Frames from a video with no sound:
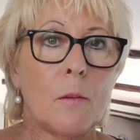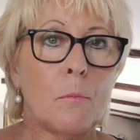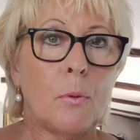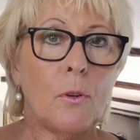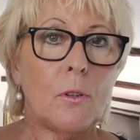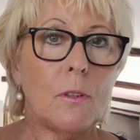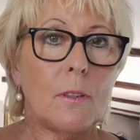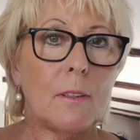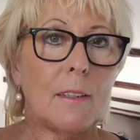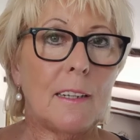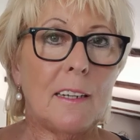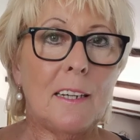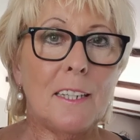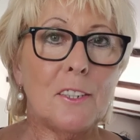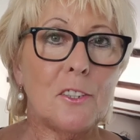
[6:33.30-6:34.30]
But
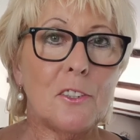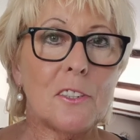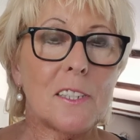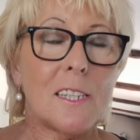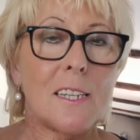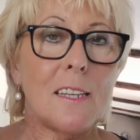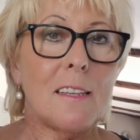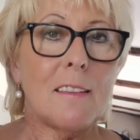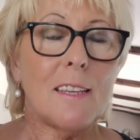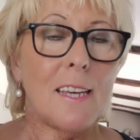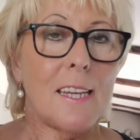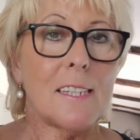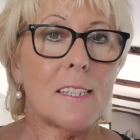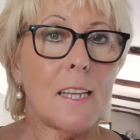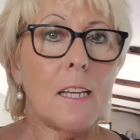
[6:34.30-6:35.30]
I don't see
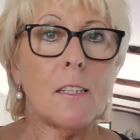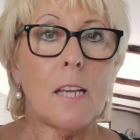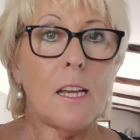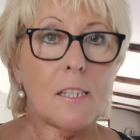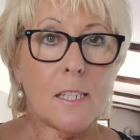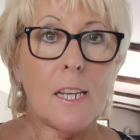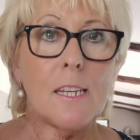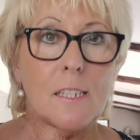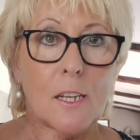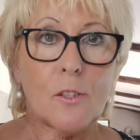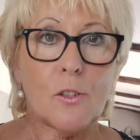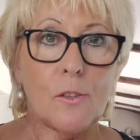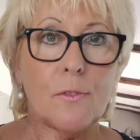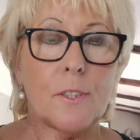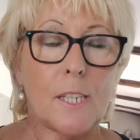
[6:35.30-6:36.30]
this. I see it as a
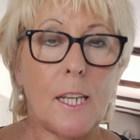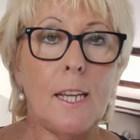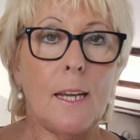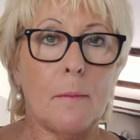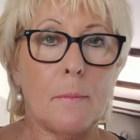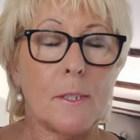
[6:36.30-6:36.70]
tough time.